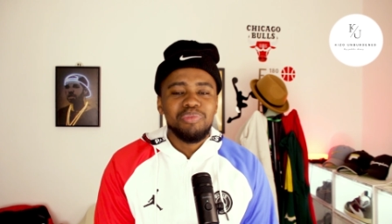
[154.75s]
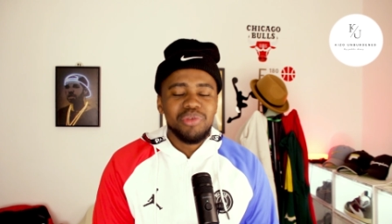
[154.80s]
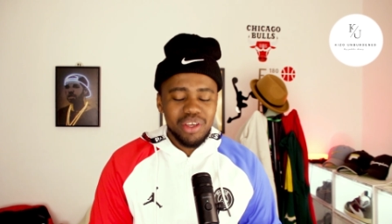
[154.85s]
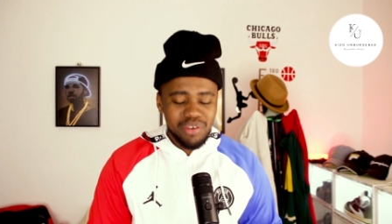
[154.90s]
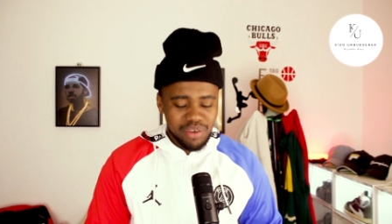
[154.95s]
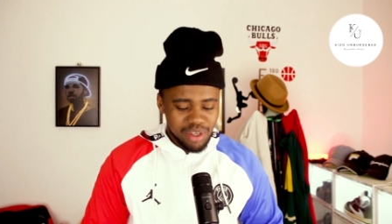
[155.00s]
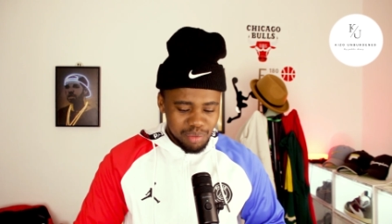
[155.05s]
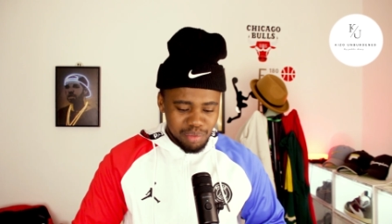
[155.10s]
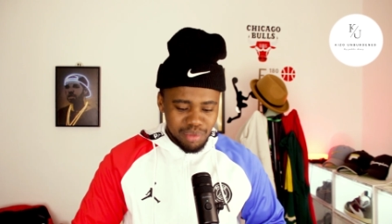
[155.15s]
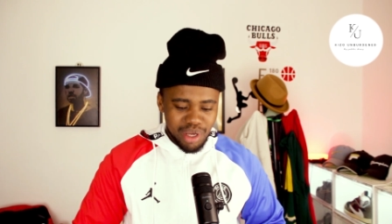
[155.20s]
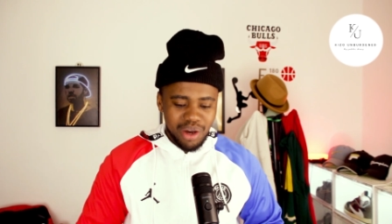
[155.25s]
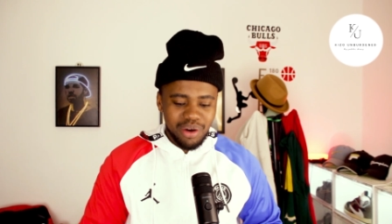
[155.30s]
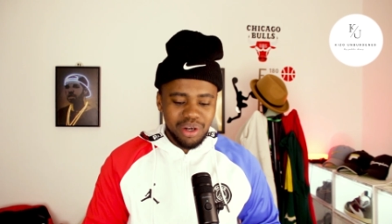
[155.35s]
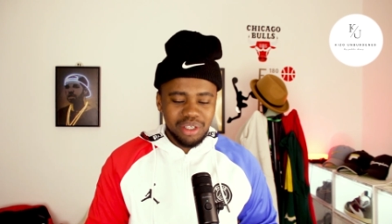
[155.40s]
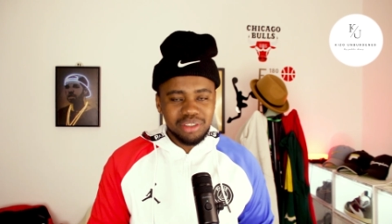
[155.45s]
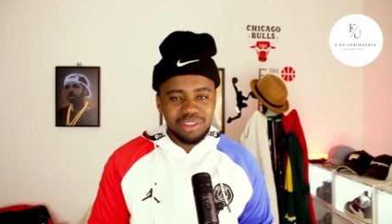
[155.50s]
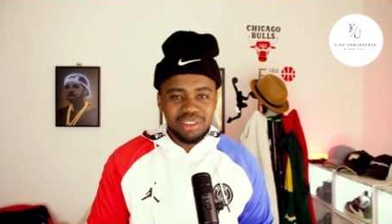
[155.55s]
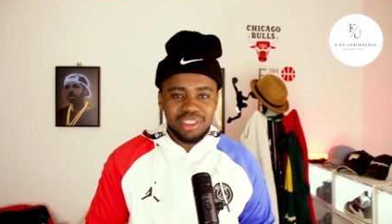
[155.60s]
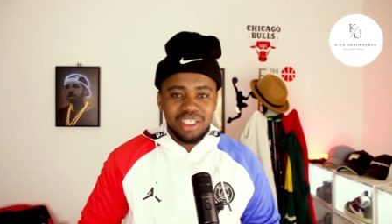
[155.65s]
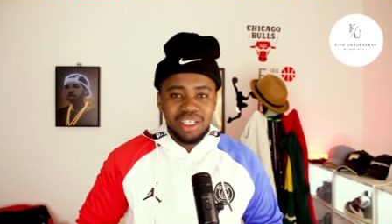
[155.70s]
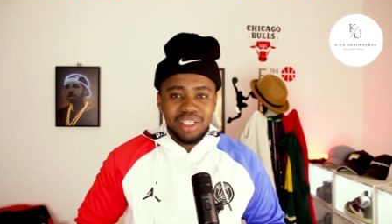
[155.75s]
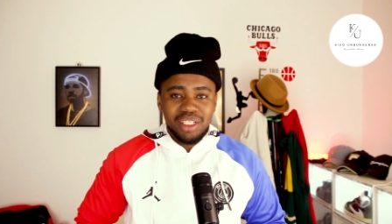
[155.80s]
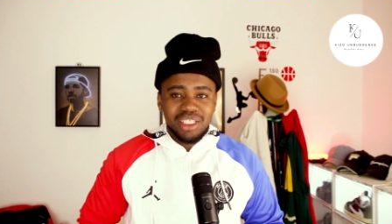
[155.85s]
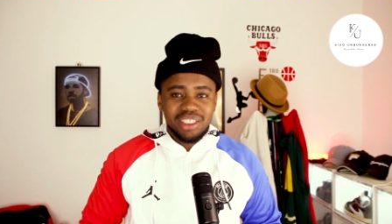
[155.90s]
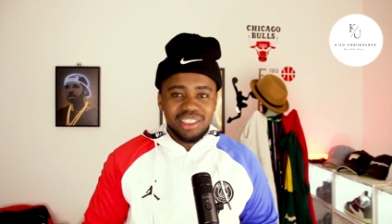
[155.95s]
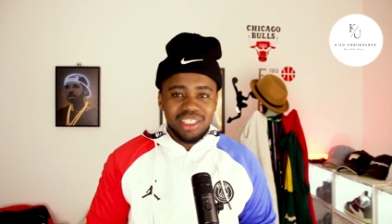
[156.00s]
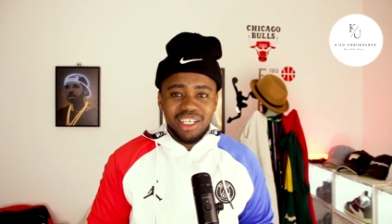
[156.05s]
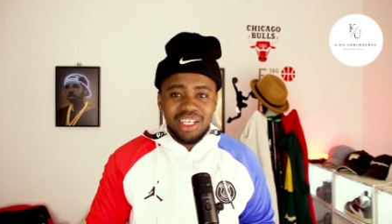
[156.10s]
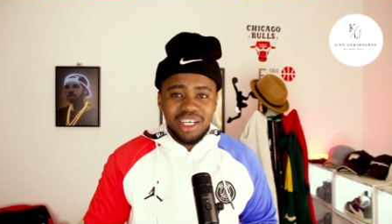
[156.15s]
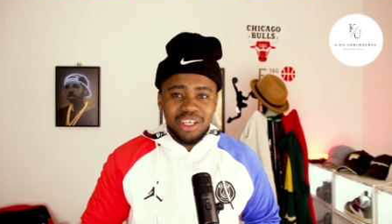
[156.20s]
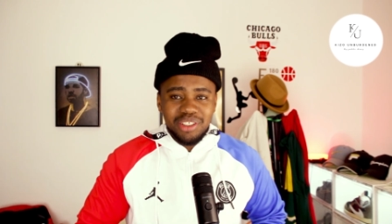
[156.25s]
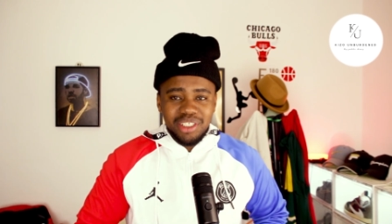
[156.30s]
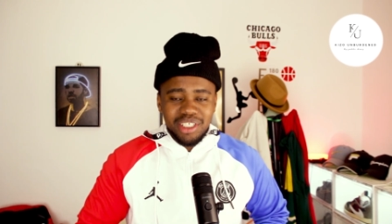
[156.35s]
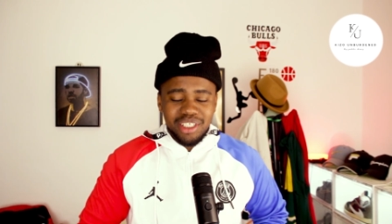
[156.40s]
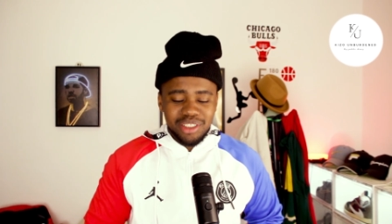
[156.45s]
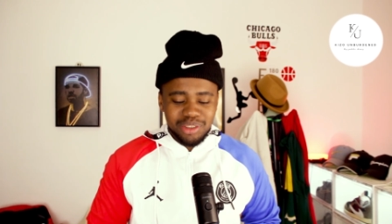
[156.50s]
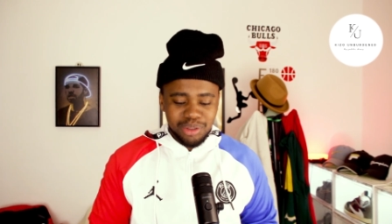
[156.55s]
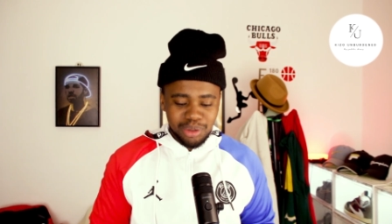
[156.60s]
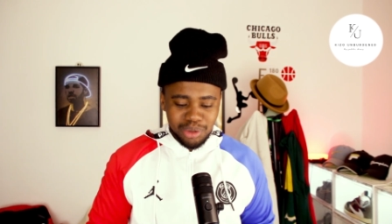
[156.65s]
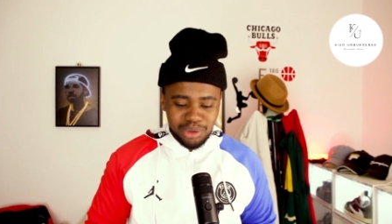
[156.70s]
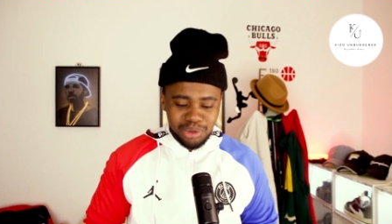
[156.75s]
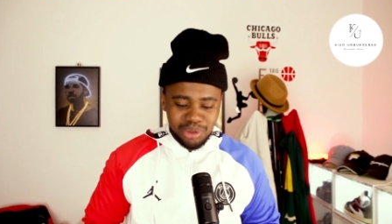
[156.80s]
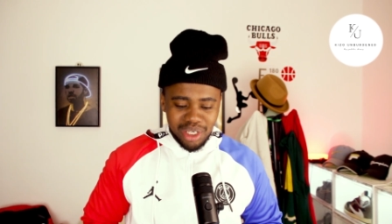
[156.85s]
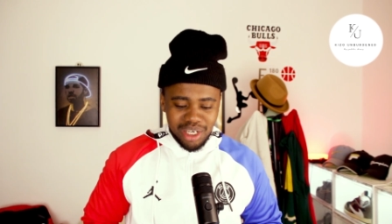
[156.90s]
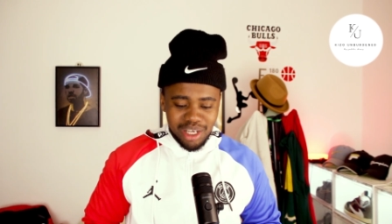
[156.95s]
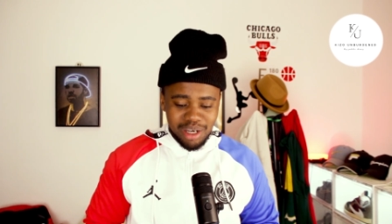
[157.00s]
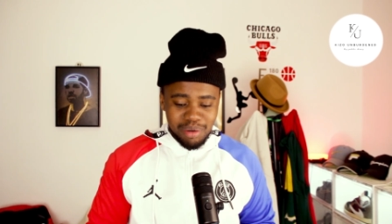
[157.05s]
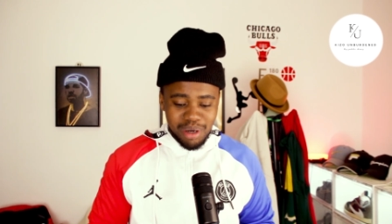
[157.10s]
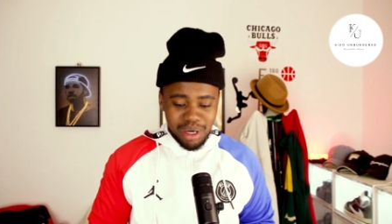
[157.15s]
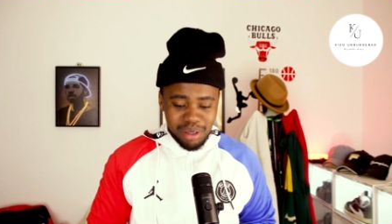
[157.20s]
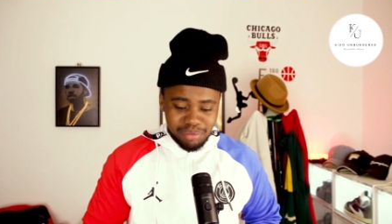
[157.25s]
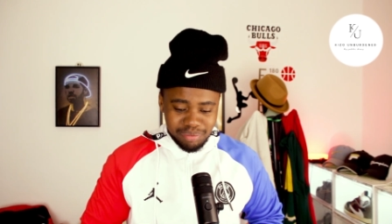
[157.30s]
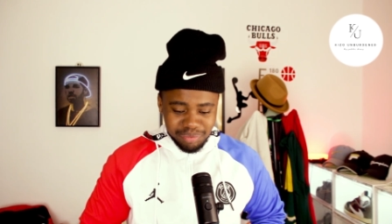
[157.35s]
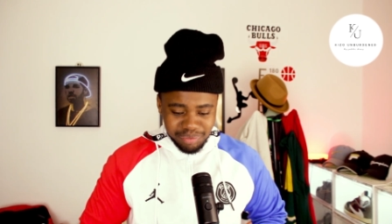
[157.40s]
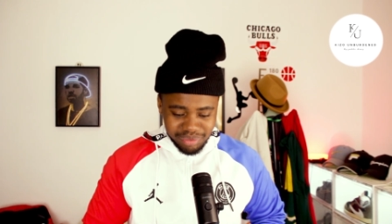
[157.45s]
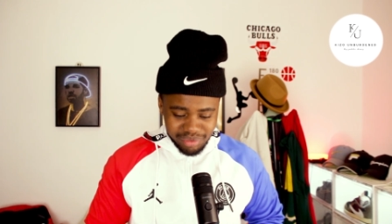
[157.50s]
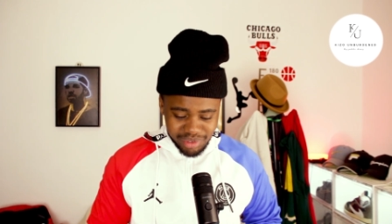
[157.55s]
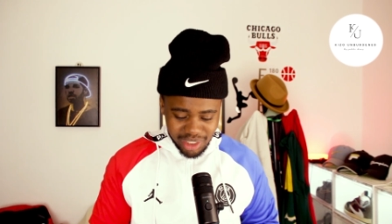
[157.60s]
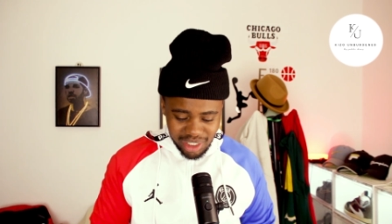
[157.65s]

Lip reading: Even me, I want to say, Leole to Chwalabam.